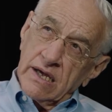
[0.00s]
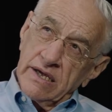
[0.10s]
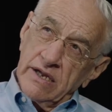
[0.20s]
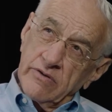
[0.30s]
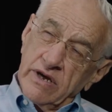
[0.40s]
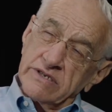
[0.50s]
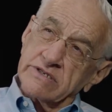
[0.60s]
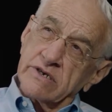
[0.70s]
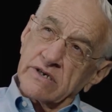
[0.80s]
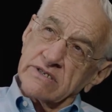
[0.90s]
Integrated
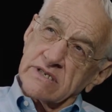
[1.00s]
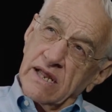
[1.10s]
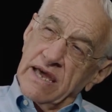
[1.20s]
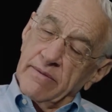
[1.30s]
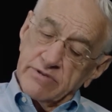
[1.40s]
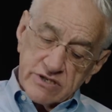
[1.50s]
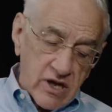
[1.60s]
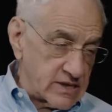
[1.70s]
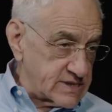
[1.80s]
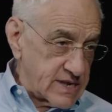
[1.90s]
Circuits Lab,
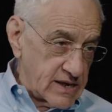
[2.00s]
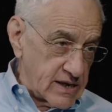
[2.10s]
Solid State